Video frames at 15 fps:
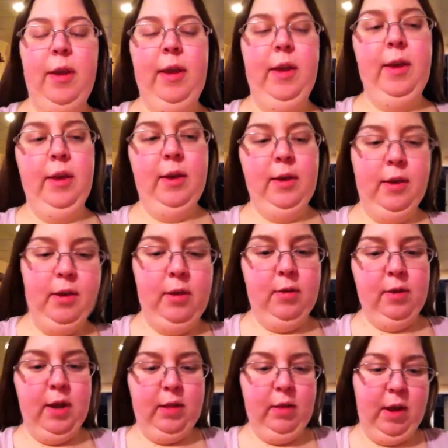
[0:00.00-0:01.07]

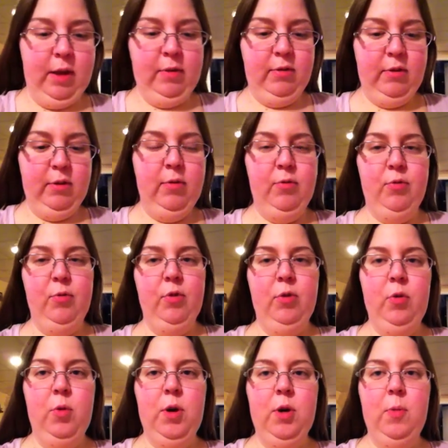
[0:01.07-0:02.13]
and that lasted for
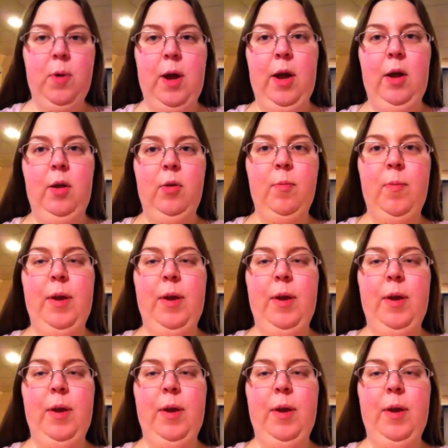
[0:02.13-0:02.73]
quite a while,